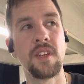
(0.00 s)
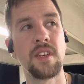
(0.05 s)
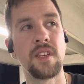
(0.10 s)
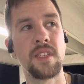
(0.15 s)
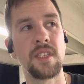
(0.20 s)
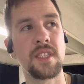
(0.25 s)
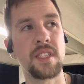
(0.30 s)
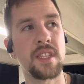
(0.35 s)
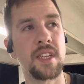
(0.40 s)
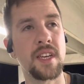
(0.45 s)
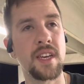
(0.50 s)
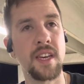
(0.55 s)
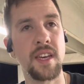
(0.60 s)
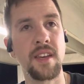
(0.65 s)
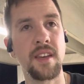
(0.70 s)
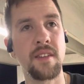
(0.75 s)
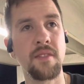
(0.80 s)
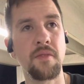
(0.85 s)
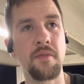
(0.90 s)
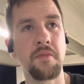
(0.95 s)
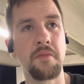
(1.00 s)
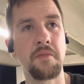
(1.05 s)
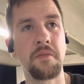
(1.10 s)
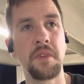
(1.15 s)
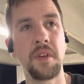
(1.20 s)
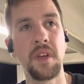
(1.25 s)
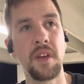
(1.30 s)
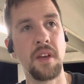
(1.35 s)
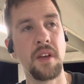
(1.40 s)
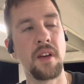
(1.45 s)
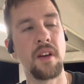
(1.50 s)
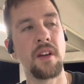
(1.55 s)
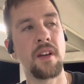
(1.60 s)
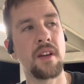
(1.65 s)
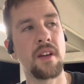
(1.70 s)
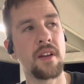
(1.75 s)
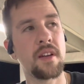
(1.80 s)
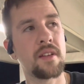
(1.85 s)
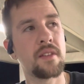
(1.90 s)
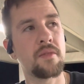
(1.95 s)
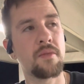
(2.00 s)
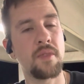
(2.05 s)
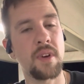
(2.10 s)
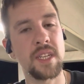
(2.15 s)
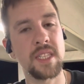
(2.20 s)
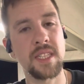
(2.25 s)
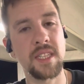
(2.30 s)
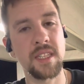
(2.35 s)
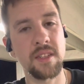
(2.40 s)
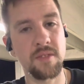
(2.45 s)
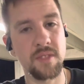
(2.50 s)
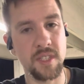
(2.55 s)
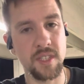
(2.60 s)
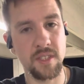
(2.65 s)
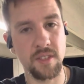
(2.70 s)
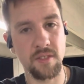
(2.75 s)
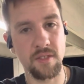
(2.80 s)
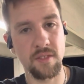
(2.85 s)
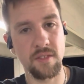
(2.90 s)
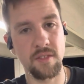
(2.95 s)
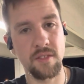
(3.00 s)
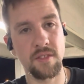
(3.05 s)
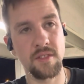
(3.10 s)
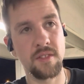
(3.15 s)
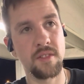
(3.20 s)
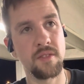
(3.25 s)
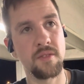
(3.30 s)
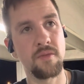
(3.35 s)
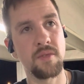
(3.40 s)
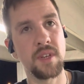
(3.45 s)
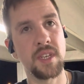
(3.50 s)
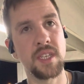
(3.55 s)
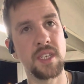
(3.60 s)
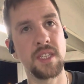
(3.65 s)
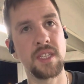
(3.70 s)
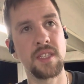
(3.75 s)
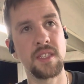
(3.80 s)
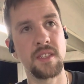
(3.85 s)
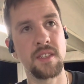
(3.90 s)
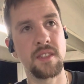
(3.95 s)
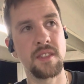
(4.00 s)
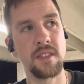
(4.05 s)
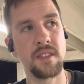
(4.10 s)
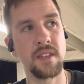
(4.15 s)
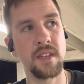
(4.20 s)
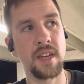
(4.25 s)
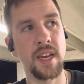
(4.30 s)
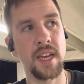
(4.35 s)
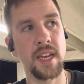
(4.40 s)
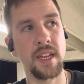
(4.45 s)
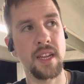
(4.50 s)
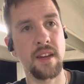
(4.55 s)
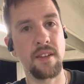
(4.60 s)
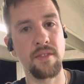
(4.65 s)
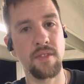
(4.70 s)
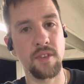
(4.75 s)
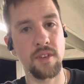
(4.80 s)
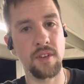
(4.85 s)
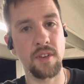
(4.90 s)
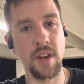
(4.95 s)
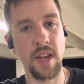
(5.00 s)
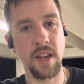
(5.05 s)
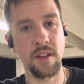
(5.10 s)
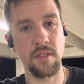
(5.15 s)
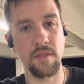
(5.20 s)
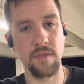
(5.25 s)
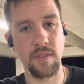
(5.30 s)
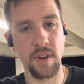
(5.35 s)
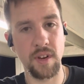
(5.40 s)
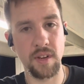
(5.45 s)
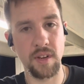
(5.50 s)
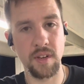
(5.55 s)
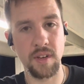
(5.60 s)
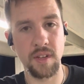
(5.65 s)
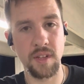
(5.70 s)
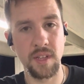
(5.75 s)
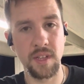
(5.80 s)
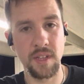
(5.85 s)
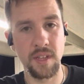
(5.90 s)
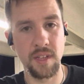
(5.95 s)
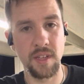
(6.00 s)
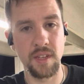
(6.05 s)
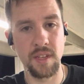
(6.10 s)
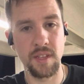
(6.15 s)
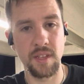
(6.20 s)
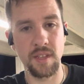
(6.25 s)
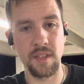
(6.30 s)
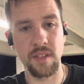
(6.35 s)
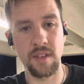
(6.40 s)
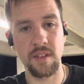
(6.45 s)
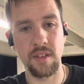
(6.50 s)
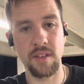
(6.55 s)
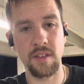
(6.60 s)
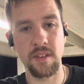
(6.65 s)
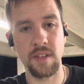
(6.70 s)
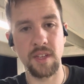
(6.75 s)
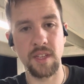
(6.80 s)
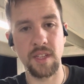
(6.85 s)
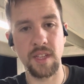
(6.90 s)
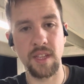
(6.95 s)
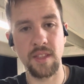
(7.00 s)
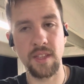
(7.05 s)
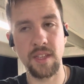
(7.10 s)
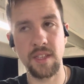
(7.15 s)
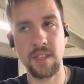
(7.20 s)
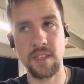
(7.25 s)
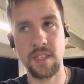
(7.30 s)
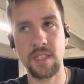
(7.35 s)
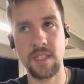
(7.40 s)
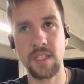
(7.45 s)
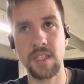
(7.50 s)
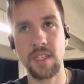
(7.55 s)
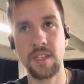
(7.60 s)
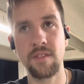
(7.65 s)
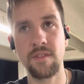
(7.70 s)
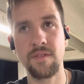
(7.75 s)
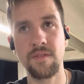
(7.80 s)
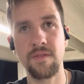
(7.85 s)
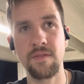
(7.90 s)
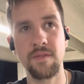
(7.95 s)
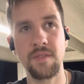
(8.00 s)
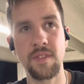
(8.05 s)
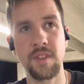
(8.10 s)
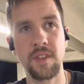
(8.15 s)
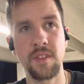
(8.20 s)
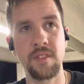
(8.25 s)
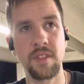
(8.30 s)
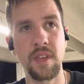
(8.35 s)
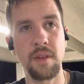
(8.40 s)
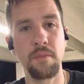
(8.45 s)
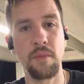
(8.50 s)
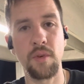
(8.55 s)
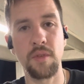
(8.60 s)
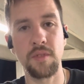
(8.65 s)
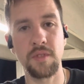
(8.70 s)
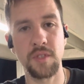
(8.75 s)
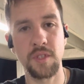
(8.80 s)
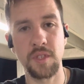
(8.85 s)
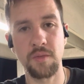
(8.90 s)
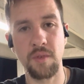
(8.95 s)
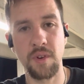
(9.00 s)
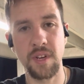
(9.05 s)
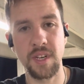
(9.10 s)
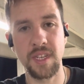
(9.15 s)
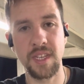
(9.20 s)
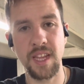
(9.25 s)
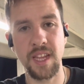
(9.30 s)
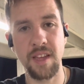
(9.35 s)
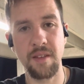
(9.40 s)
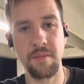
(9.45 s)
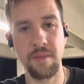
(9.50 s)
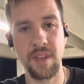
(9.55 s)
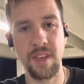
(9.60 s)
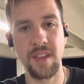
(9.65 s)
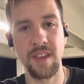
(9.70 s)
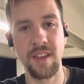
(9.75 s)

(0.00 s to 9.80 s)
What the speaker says: It's like, all right, why stick with this girl when I could have her and her friend, you know, and then see if, you know, they both just want to date me